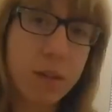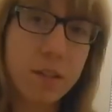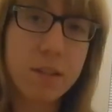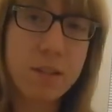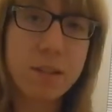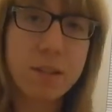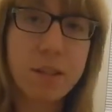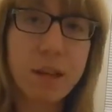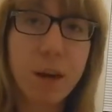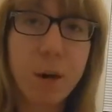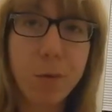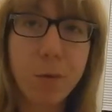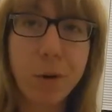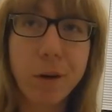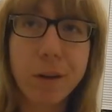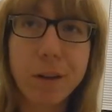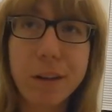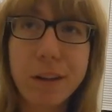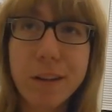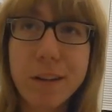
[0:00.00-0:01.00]
See how
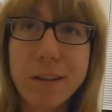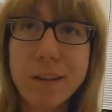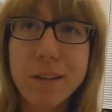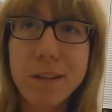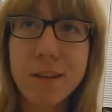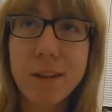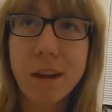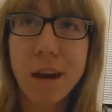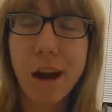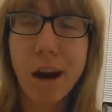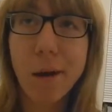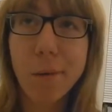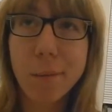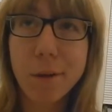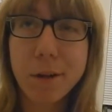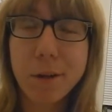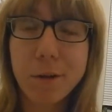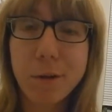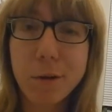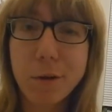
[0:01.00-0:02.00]
weird that is? I
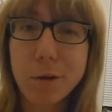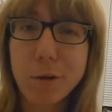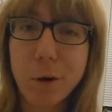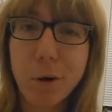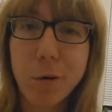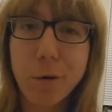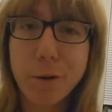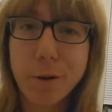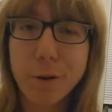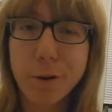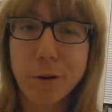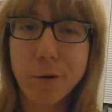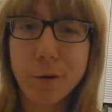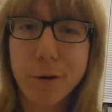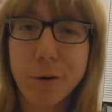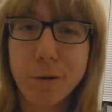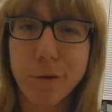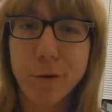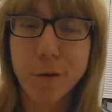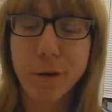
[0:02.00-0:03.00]
mean, you can totally do
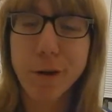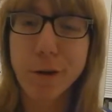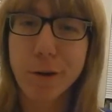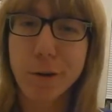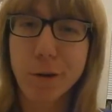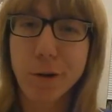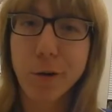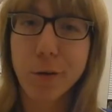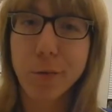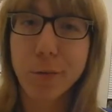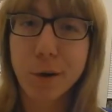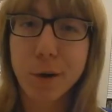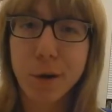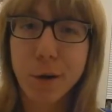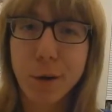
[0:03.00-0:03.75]
it if you're in a group,